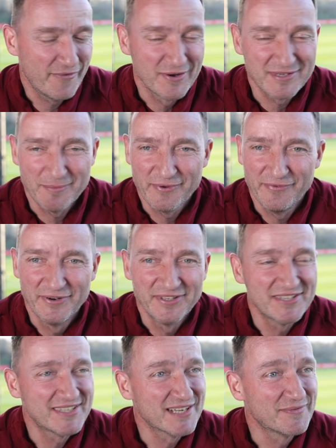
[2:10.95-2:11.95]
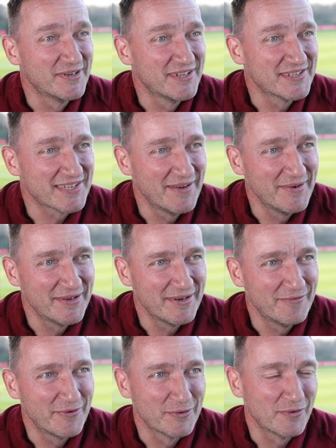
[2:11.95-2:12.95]
for example, 36,
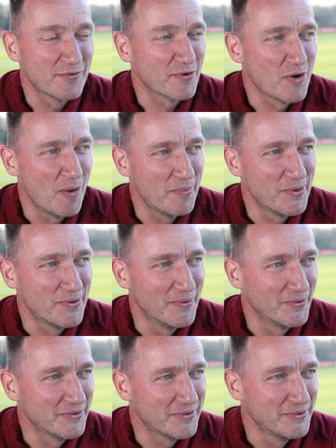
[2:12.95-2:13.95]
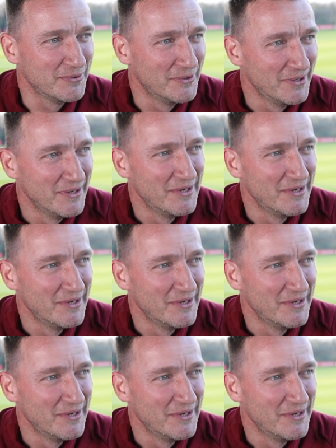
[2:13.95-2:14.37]
37 in front of the cup, you don't want to,